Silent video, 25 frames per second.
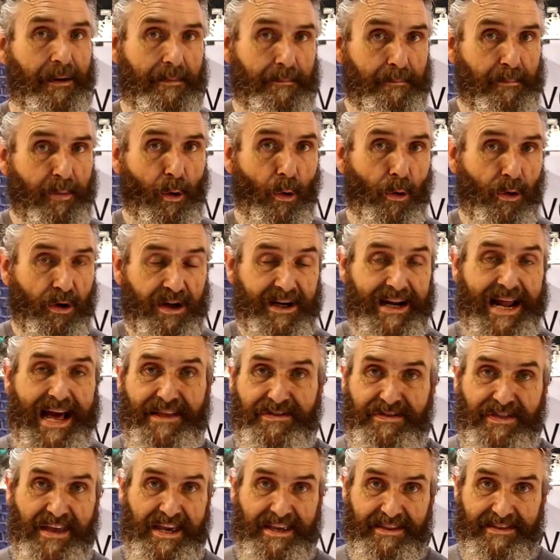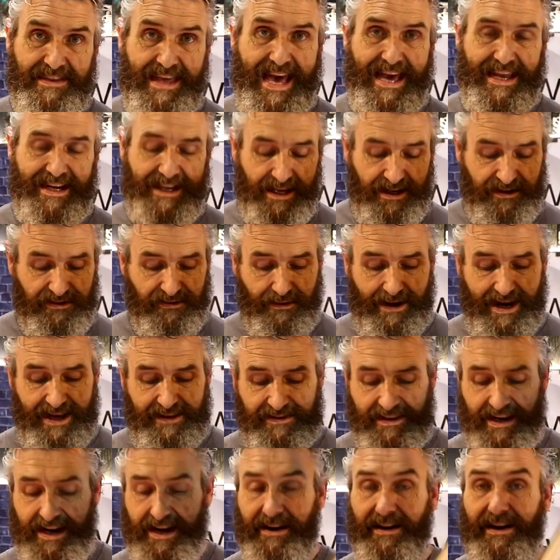important I think that is
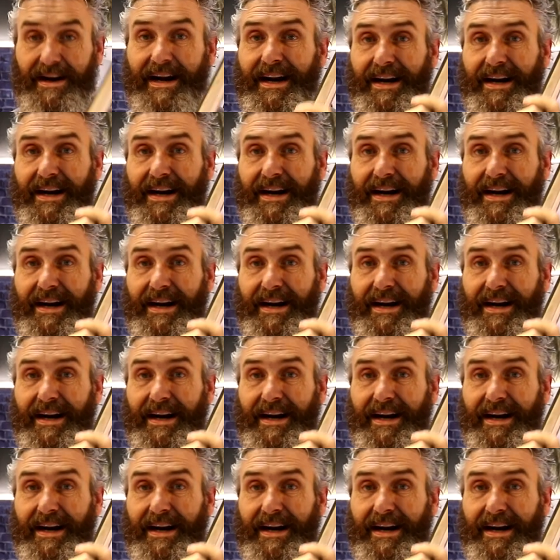right there.